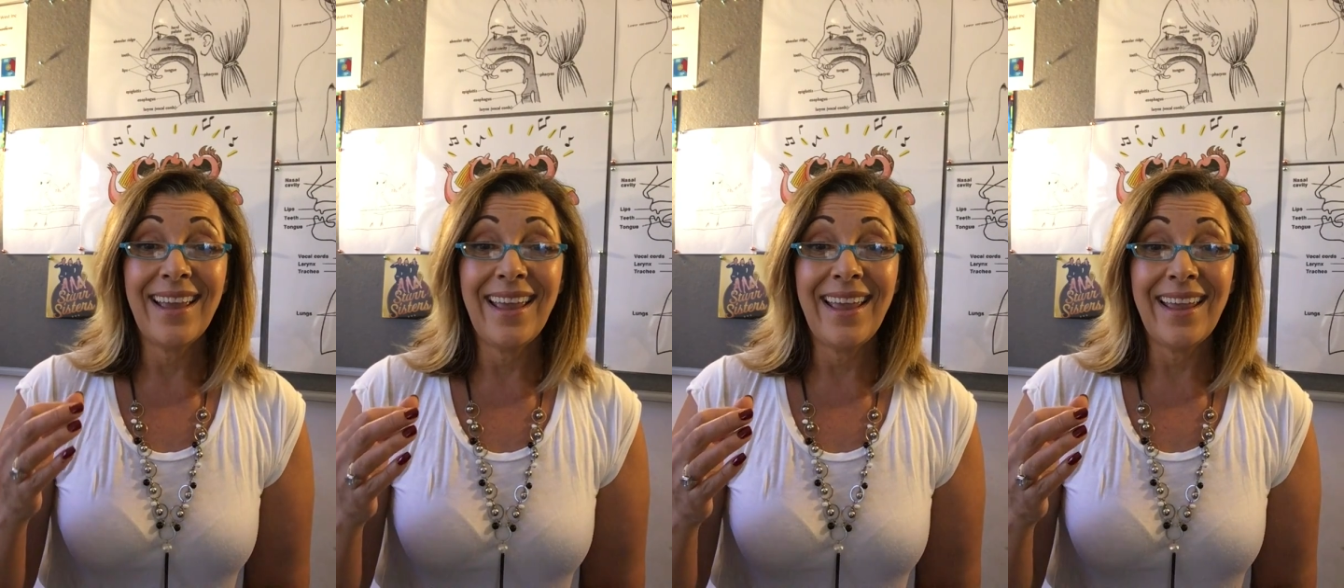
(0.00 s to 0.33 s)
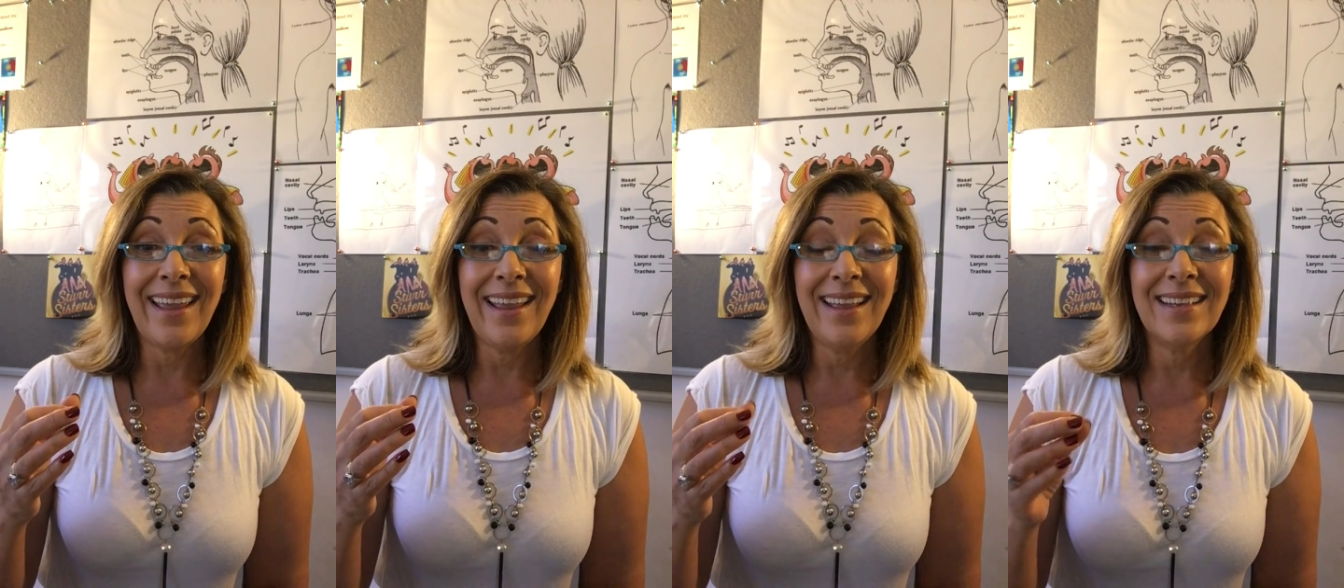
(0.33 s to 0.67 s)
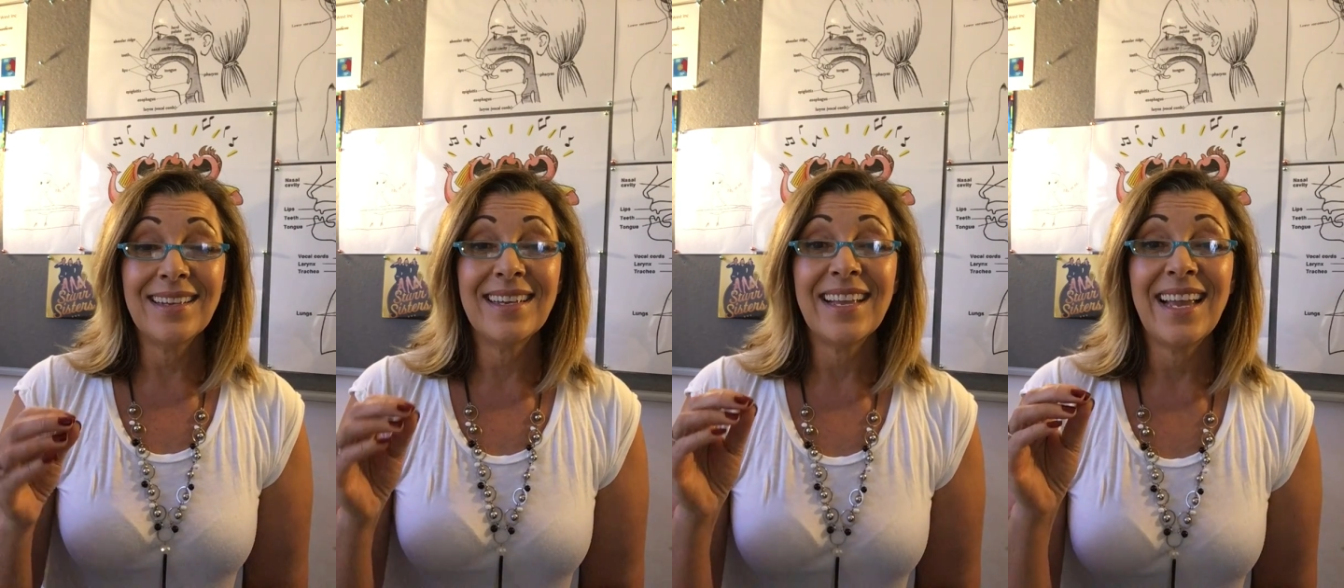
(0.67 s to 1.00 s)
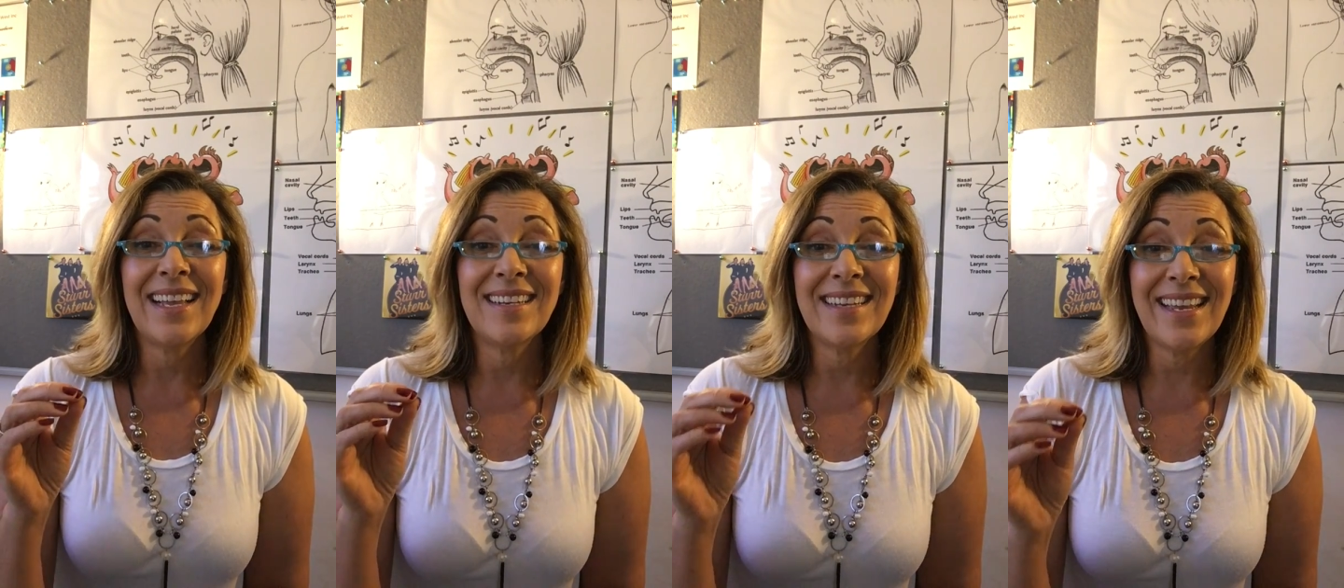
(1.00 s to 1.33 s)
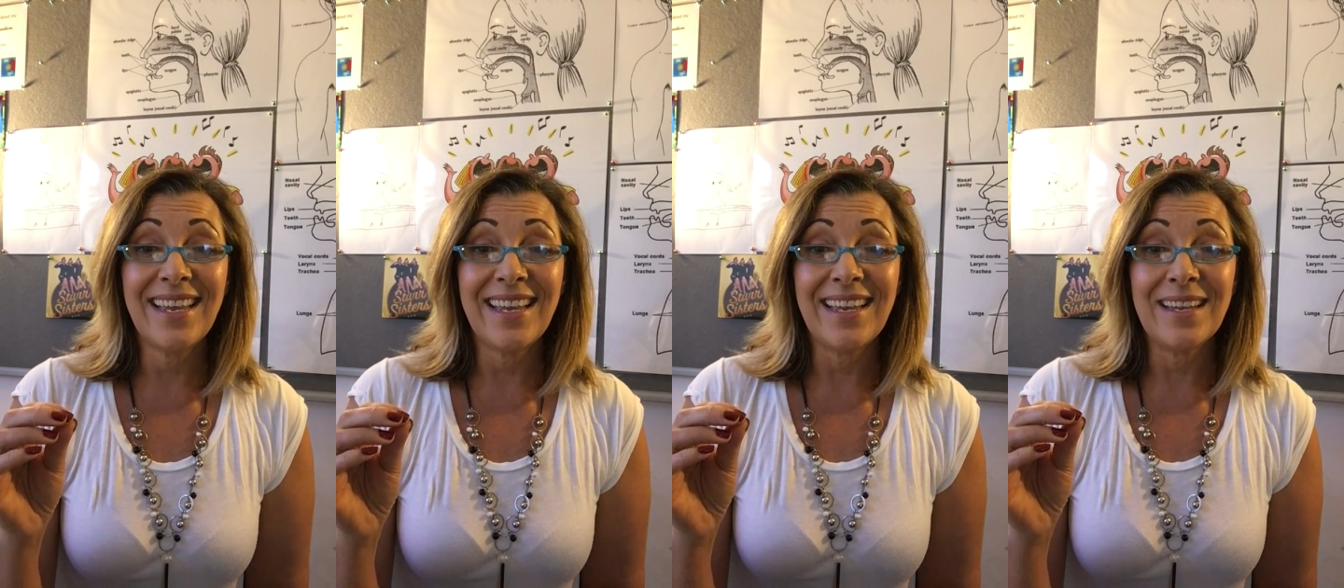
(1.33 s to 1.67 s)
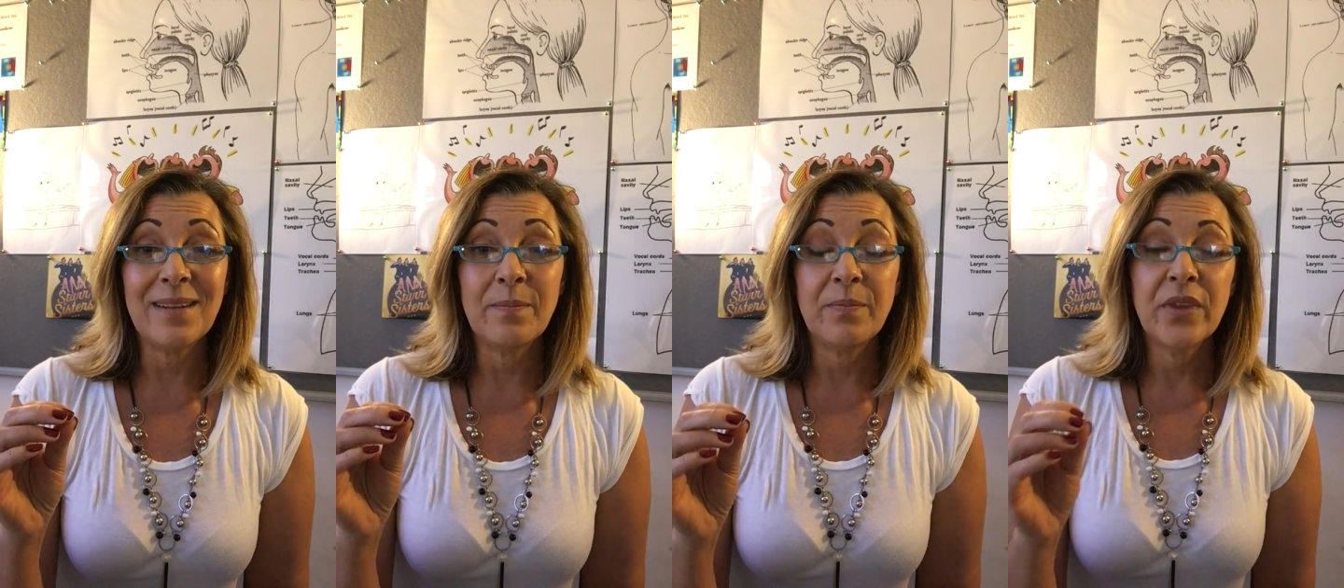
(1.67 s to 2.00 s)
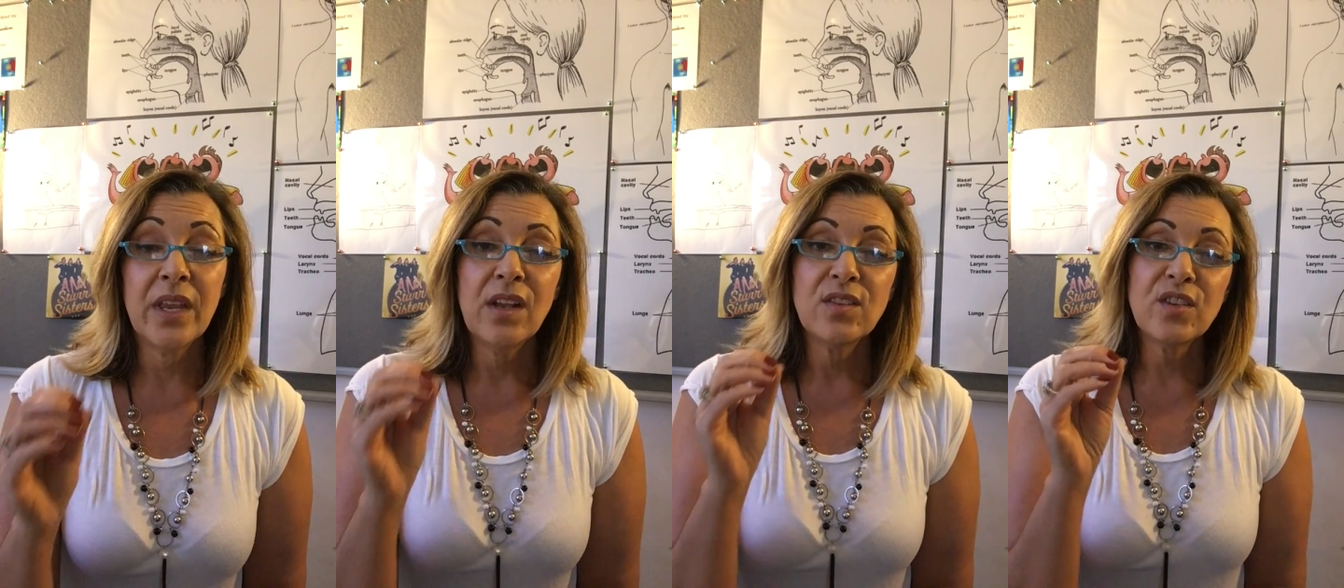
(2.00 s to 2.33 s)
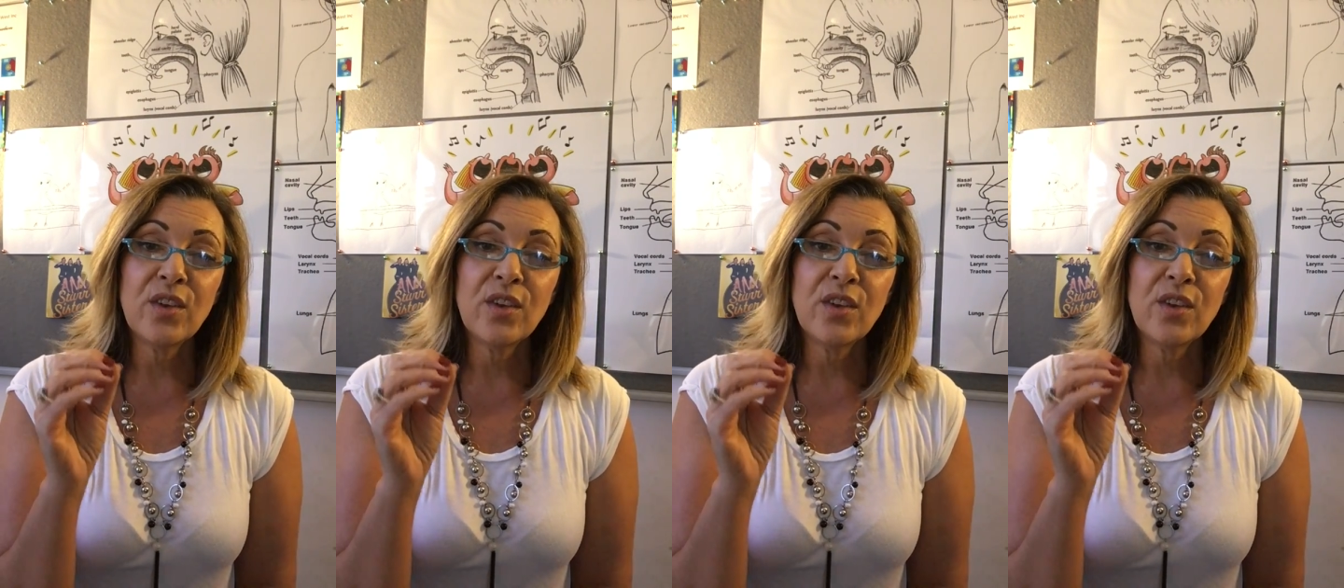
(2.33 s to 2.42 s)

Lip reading: E, and E. So